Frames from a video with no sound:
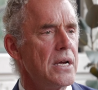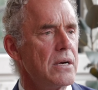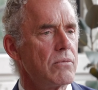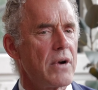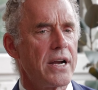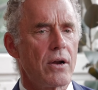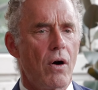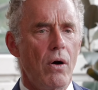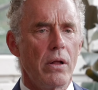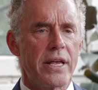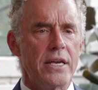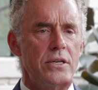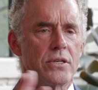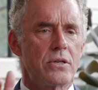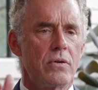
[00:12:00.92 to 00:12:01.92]
right? All
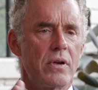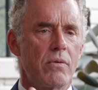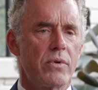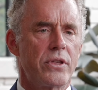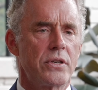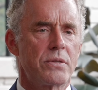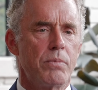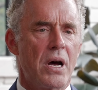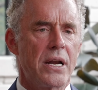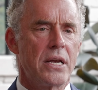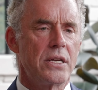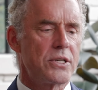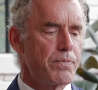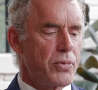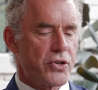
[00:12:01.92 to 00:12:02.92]
he's doing with his
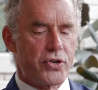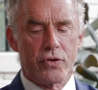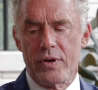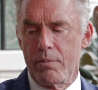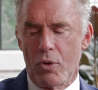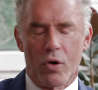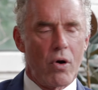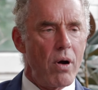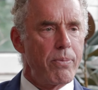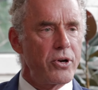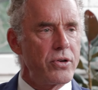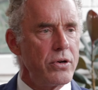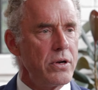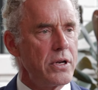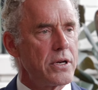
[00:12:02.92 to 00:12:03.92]
money is pursuing more
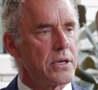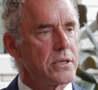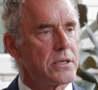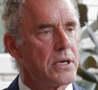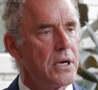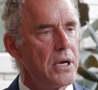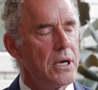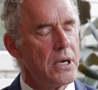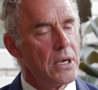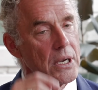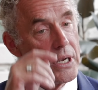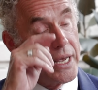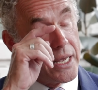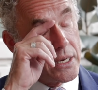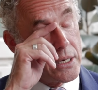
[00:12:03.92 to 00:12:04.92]
opportunities.
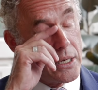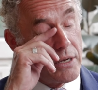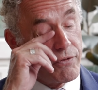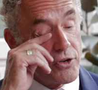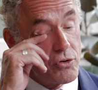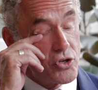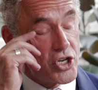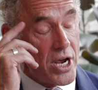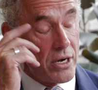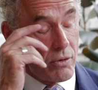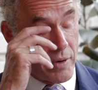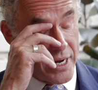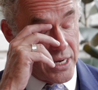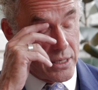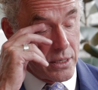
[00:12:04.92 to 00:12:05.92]
And if you
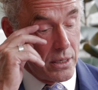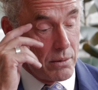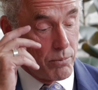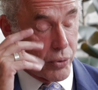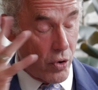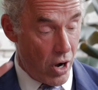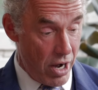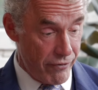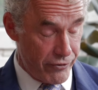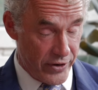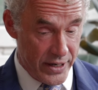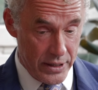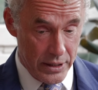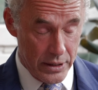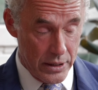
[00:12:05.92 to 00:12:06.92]
generate
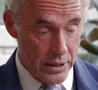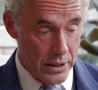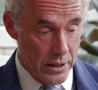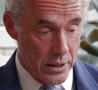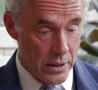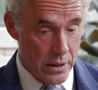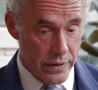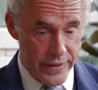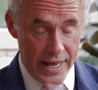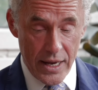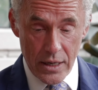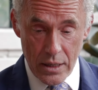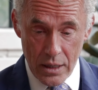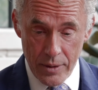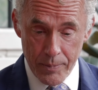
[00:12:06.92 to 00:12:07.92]
profit,
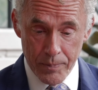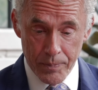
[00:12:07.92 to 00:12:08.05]
then